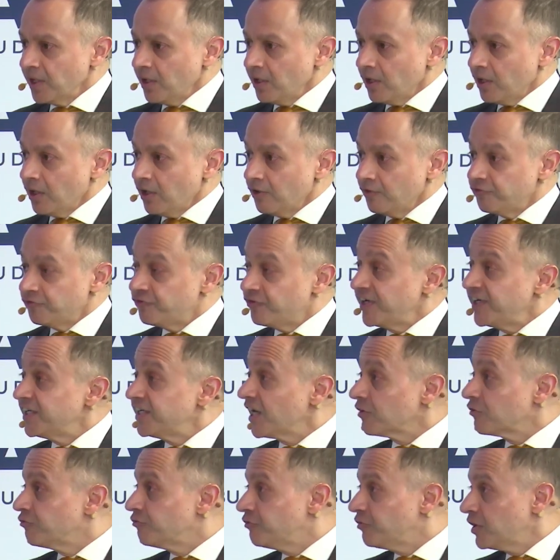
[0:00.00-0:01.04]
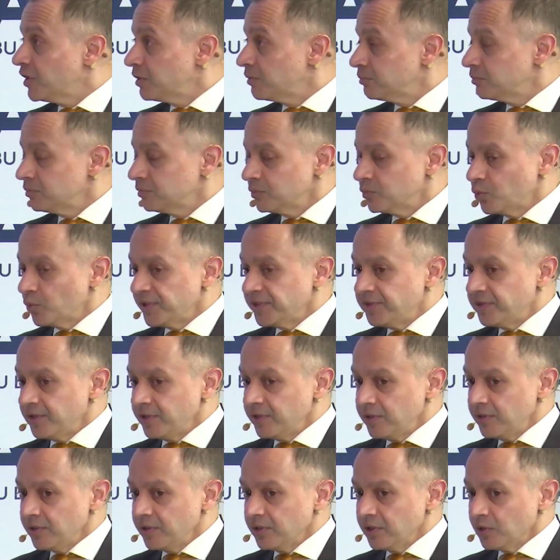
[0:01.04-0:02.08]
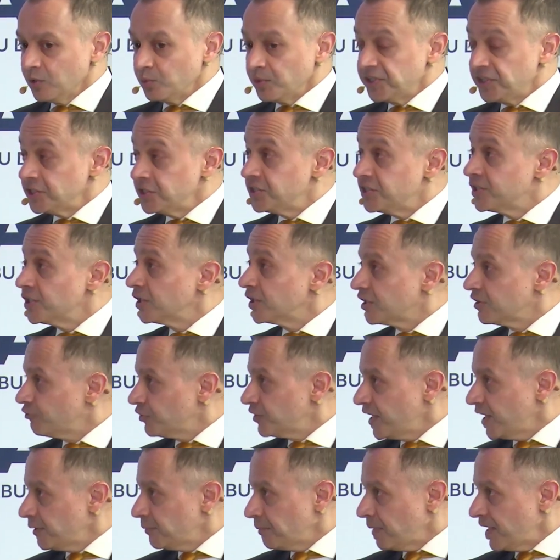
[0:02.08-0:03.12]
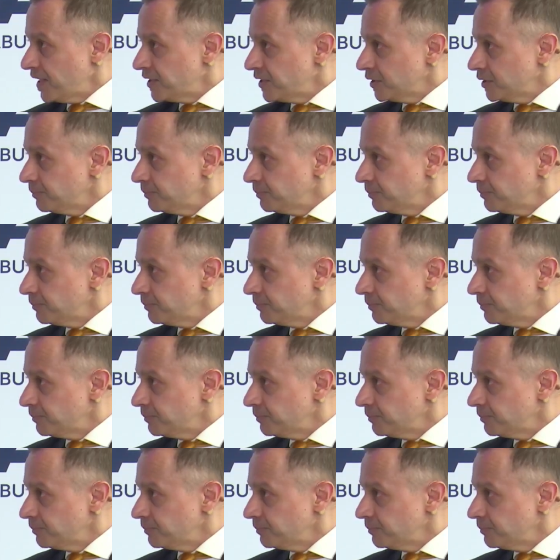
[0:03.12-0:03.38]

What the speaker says: fintech firm within Turkey, for that matter.